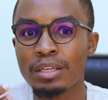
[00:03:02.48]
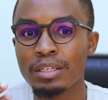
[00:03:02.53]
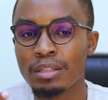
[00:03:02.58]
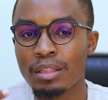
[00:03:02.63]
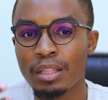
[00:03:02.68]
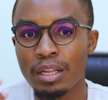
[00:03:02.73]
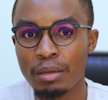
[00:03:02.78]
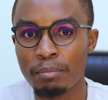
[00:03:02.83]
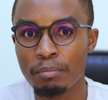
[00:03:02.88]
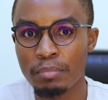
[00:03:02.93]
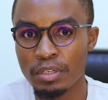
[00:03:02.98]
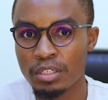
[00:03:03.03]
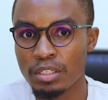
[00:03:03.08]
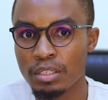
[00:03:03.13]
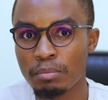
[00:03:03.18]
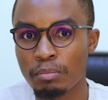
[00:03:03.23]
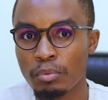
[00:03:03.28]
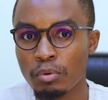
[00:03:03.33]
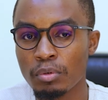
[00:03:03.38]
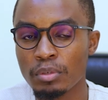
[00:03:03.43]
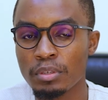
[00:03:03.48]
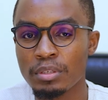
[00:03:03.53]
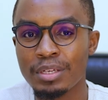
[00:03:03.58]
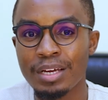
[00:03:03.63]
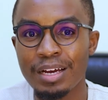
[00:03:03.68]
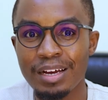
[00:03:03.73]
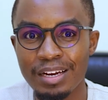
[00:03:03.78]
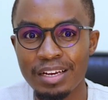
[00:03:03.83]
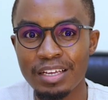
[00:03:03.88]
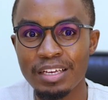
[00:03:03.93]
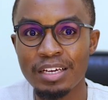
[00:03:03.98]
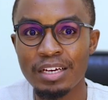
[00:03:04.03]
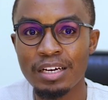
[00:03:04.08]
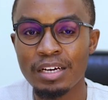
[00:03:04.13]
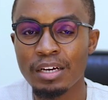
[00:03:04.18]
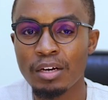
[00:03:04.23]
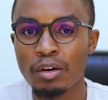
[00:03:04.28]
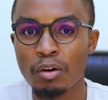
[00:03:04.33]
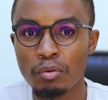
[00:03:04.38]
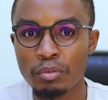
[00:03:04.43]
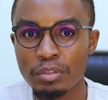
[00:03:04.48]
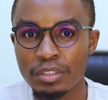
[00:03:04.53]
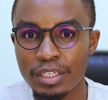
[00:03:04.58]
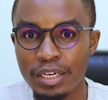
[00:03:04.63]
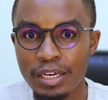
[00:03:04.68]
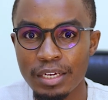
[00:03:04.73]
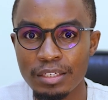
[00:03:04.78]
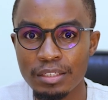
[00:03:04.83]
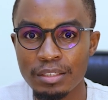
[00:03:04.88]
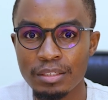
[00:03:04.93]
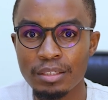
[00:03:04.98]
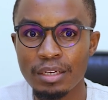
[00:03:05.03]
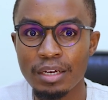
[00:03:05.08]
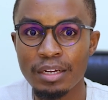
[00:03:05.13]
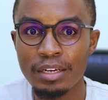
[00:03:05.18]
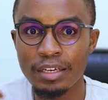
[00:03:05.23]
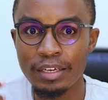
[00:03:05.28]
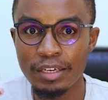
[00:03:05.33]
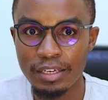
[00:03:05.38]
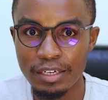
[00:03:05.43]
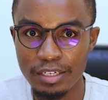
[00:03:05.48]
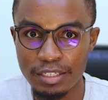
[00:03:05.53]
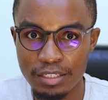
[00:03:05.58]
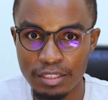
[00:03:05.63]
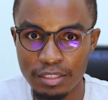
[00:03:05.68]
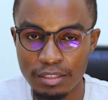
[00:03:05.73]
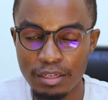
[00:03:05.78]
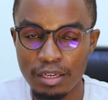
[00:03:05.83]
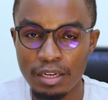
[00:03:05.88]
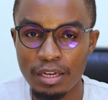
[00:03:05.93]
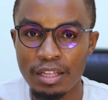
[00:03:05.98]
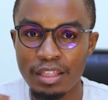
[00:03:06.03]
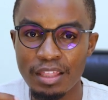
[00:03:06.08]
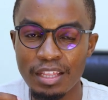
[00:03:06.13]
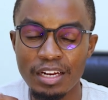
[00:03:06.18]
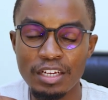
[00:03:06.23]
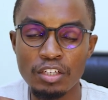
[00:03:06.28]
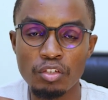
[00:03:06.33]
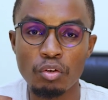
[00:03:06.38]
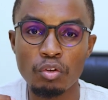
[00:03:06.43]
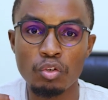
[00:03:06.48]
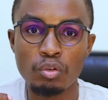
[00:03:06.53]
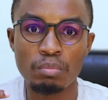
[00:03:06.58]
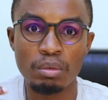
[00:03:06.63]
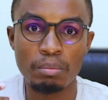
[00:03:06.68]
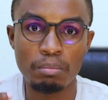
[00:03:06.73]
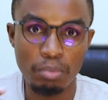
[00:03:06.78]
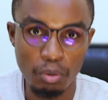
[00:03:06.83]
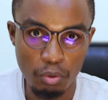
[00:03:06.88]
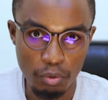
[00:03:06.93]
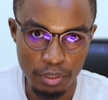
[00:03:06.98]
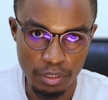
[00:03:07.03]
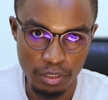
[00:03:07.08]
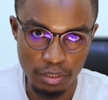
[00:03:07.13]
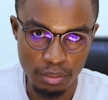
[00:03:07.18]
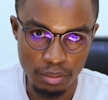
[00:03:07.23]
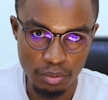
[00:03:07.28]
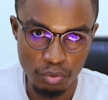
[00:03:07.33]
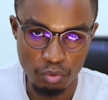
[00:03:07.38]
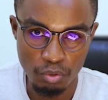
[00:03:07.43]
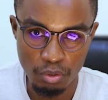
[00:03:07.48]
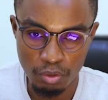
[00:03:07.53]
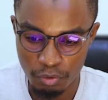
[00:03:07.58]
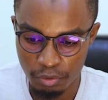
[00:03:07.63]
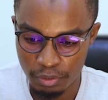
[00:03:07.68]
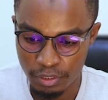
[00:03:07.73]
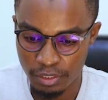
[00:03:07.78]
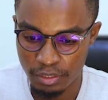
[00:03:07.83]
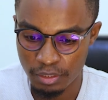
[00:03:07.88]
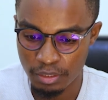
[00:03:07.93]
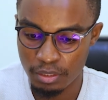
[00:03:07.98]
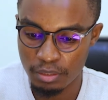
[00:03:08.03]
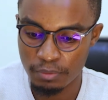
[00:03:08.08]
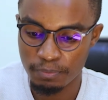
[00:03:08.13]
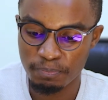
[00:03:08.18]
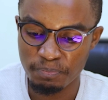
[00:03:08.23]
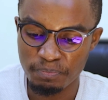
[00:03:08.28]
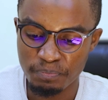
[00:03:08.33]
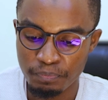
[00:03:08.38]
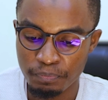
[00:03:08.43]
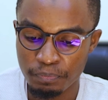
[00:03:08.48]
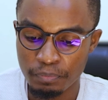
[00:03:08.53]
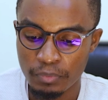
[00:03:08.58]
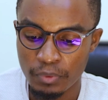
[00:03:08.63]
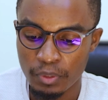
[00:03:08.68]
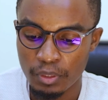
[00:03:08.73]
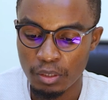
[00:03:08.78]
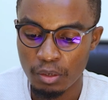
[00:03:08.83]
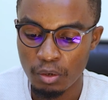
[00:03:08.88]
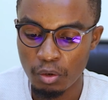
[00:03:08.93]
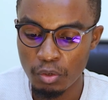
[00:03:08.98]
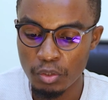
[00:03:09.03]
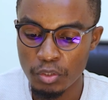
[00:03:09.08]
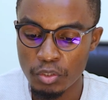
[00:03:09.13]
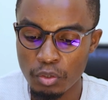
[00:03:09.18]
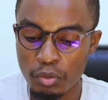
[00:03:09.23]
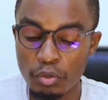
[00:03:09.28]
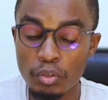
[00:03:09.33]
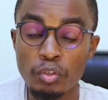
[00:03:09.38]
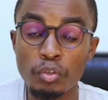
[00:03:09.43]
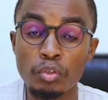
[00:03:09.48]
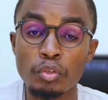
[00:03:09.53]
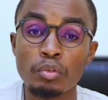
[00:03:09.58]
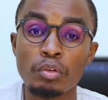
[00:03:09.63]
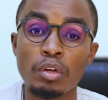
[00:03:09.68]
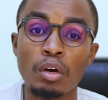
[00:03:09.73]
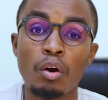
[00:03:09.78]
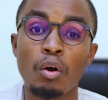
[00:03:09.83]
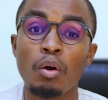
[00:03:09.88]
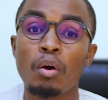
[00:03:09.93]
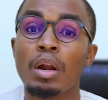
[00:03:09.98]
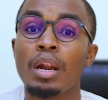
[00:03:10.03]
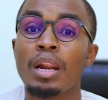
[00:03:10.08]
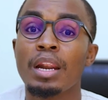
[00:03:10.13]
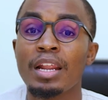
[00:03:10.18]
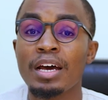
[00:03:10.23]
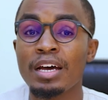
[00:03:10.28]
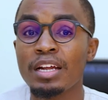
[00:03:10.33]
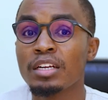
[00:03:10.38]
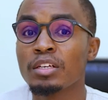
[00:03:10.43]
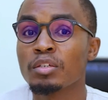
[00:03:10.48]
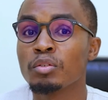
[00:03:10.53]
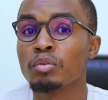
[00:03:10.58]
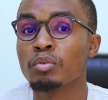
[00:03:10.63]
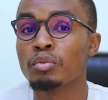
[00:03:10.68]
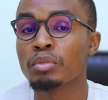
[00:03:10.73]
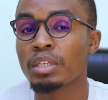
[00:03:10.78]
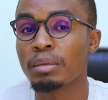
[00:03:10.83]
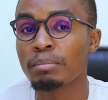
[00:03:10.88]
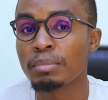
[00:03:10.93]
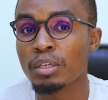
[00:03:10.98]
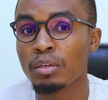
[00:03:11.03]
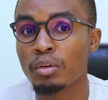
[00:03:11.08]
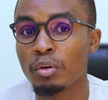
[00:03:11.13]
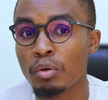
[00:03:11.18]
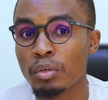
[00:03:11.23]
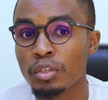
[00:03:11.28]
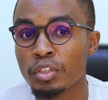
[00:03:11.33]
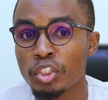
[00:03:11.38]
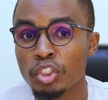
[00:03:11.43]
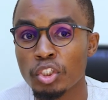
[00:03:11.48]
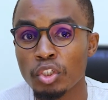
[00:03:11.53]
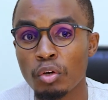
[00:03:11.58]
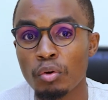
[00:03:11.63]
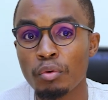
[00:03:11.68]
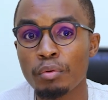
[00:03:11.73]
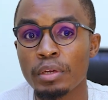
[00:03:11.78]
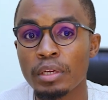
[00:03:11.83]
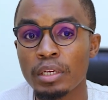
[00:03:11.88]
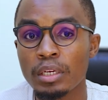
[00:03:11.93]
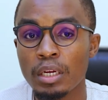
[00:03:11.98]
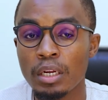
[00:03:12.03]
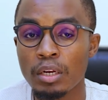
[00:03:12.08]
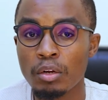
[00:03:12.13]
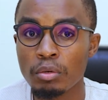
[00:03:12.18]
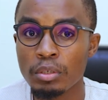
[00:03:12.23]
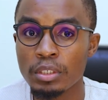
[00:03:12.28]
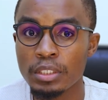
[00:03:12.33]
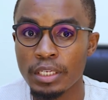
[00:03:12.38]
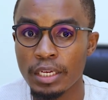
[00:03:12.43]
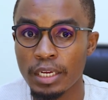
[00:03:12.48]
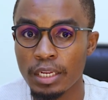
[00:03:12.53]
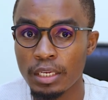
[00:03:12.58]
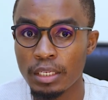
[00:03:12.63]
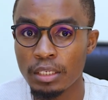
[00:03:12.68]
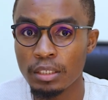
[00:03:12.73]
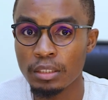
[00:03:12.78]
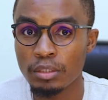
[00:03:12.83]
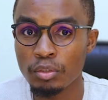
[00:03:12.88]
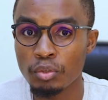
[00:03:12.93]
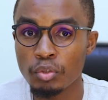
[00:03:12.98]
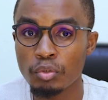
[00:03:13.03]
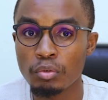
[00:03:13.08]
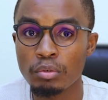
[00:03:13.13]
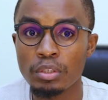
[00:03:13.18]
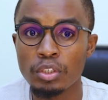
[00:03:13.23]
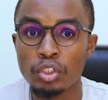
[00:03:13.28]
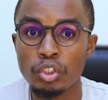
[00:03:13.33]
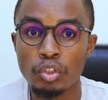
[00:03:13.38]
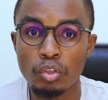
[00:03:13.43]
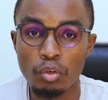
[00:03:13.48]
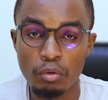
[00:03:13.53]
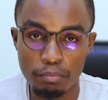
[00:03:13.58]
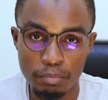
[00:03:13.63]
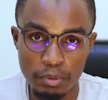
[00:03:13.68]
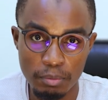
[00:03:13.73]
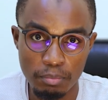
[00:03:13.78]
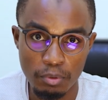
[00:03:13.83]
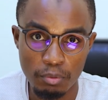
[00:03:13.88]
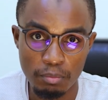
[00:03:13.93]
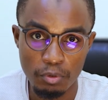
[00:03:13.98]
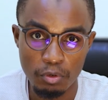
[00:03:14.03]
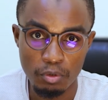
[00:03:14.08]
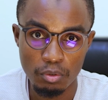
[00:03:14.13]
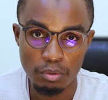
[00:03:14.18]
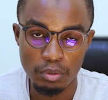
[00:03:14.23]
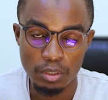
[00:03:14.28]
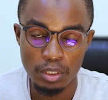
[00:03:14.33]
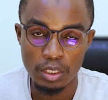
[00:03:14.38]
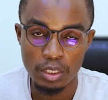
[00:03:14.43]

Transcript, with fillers: these three principles, clear, concise, and engaging, then it's going to be boring to your audience. Also, you should learn to do something called showing, not telling. You should show people more.